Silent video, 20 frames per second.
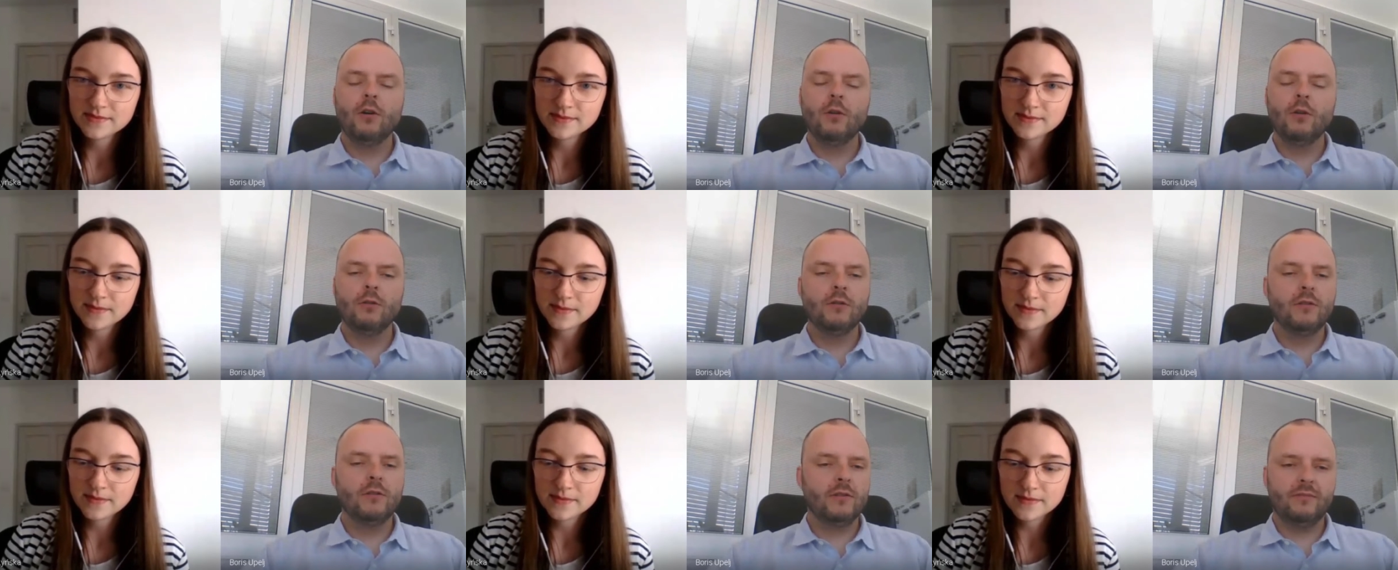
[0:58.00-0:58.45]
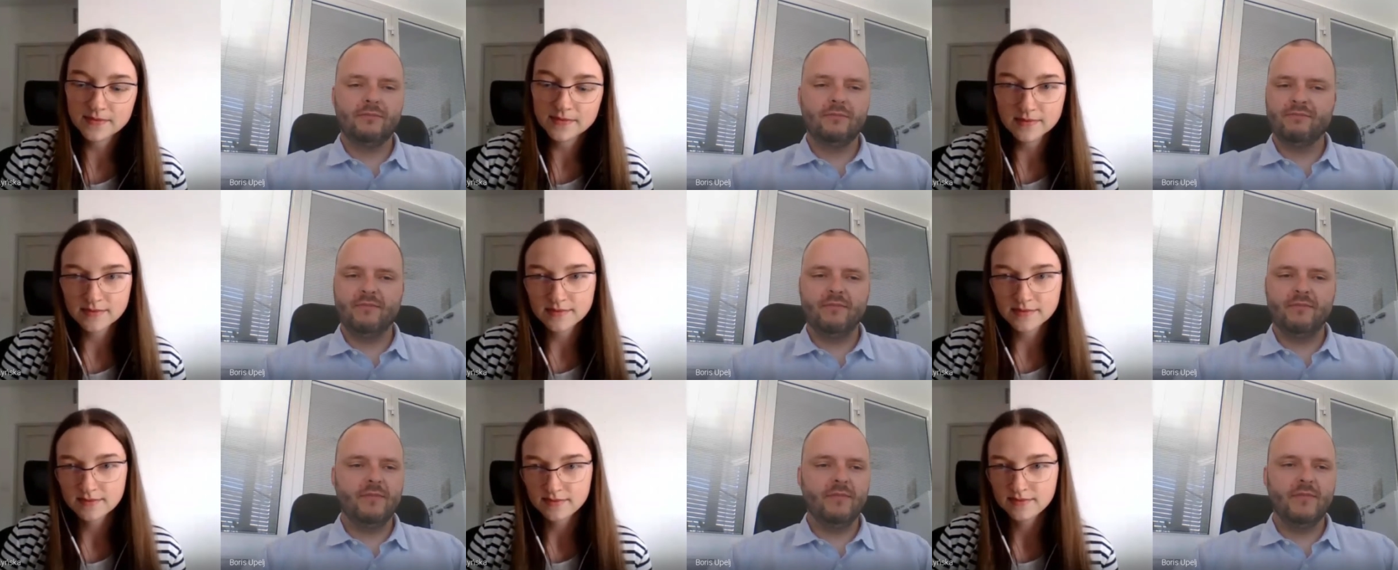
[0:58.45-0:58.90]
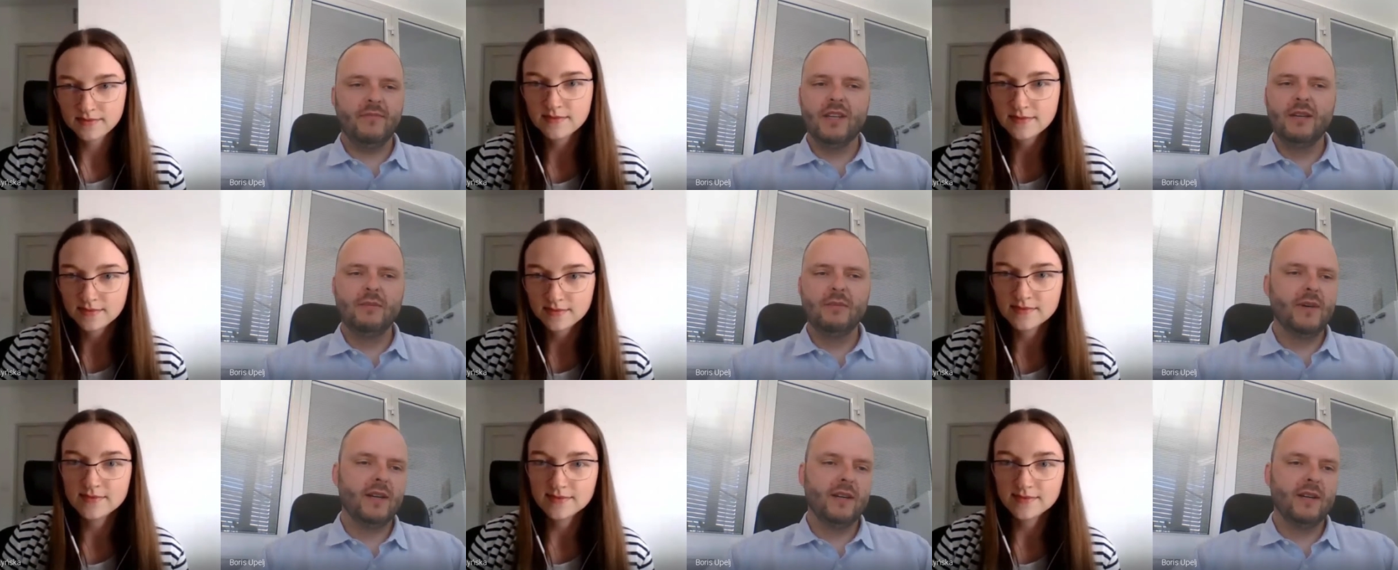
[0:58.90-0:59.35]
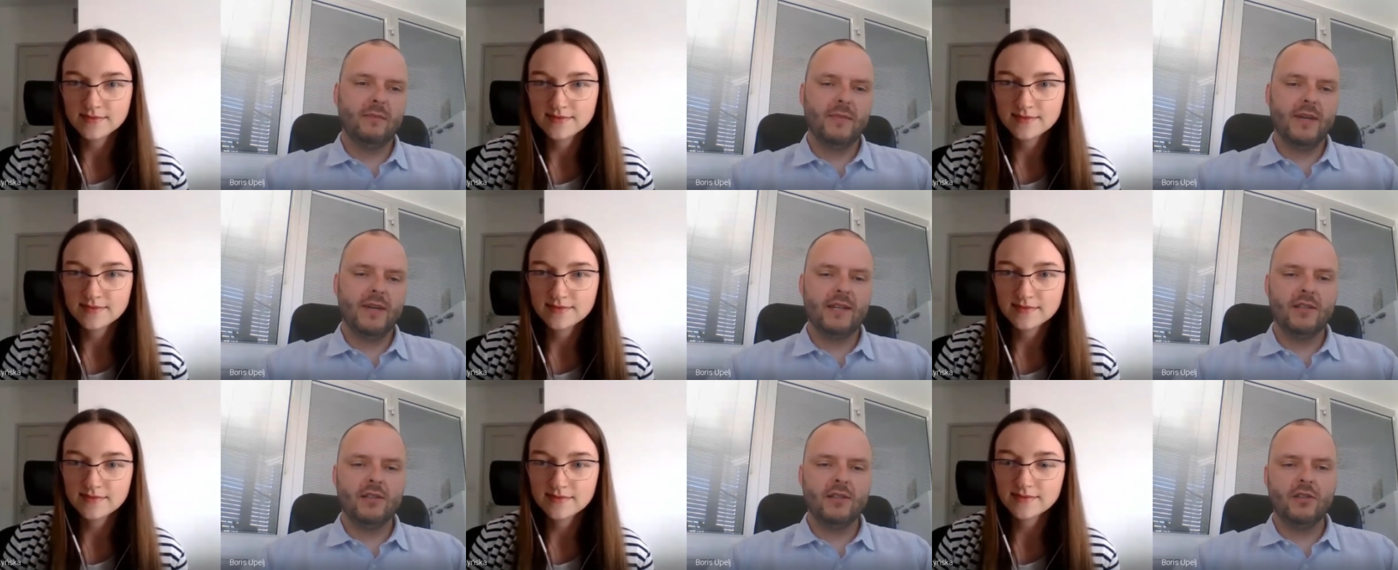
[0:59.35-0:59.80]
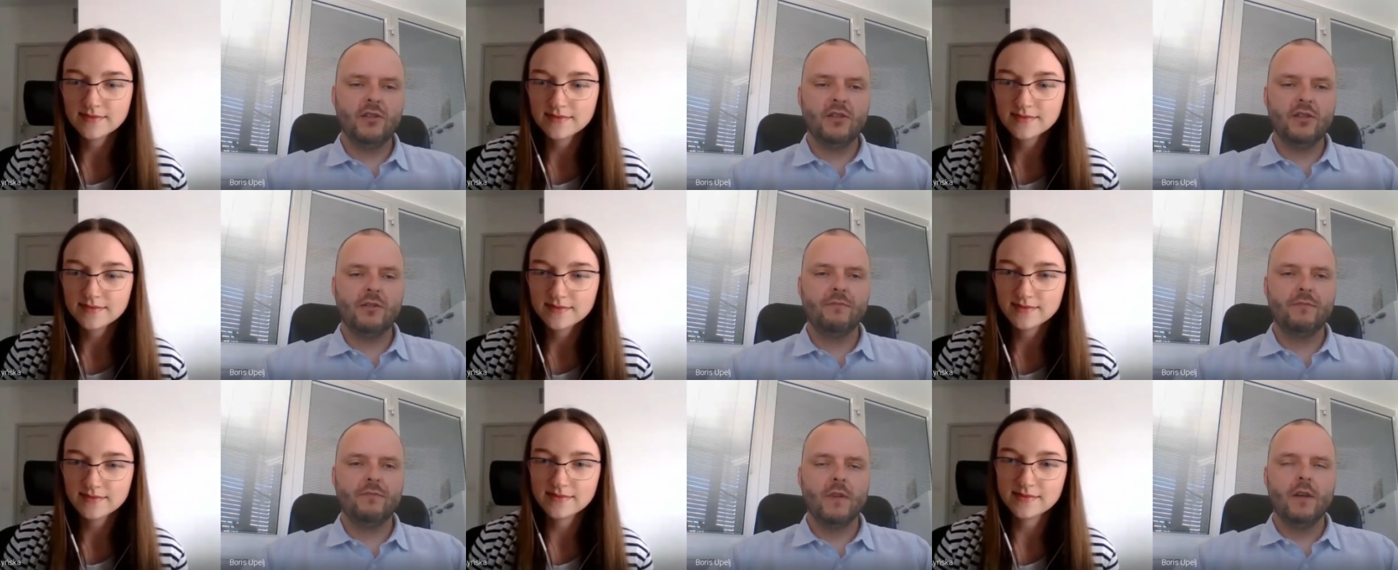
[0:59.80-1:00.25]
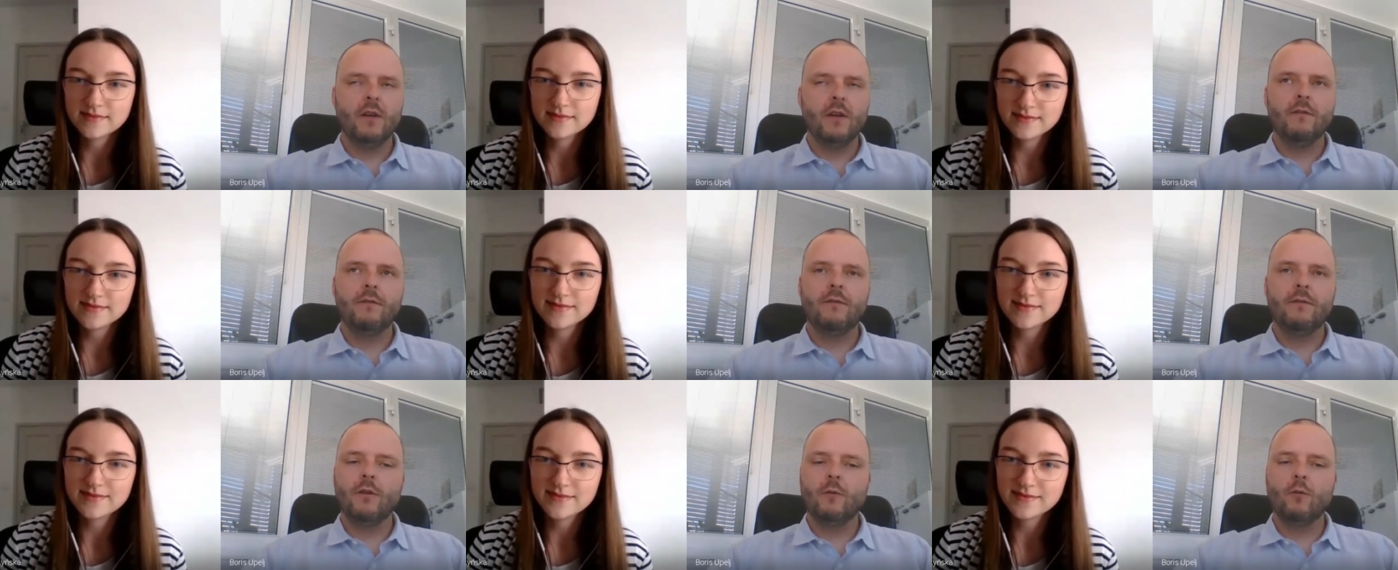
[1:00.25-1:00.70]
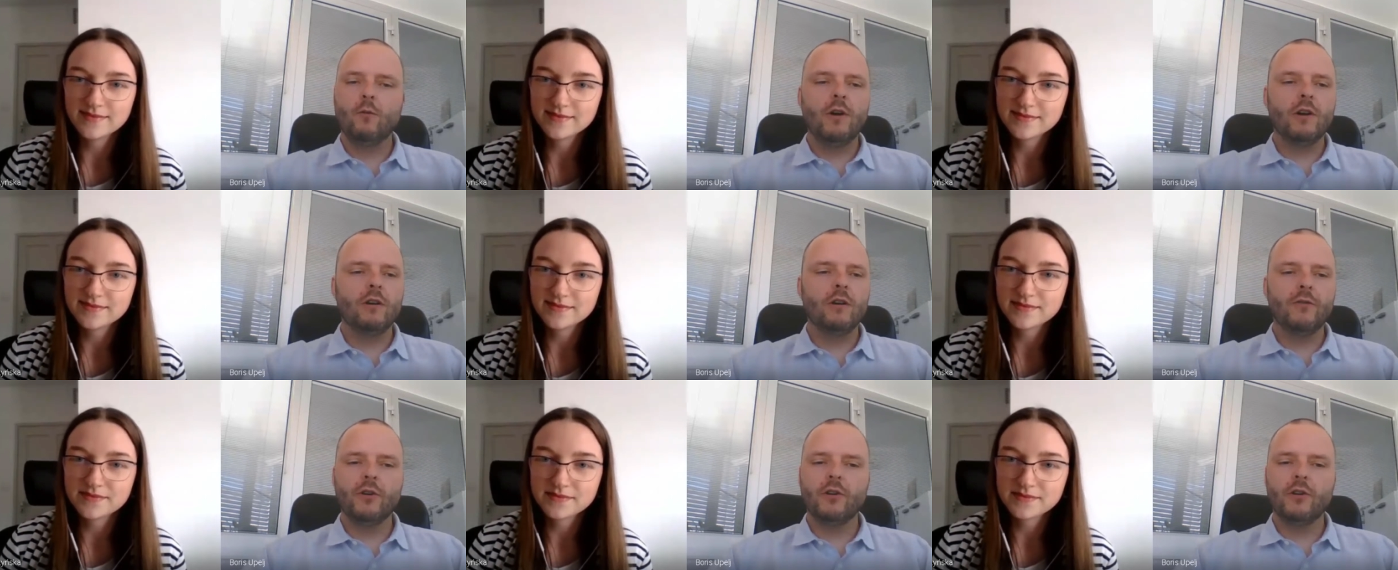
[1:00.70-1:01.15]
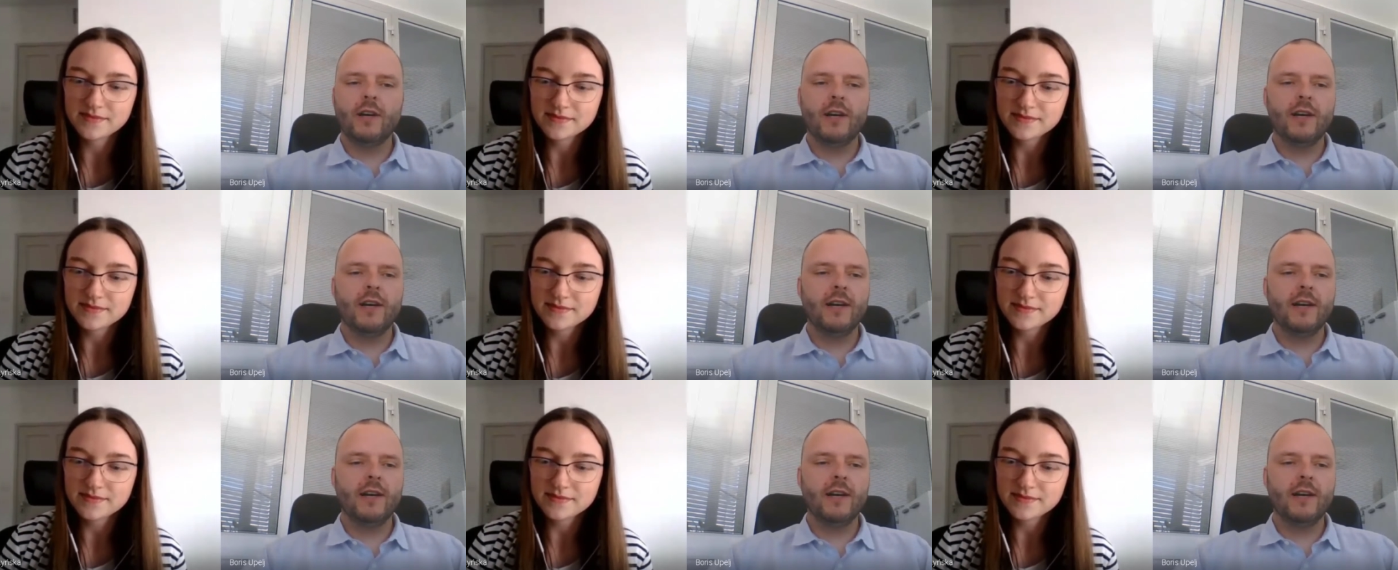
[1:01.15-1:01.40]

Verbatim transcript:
Speaker 1: cold email message mm-hmm. from one of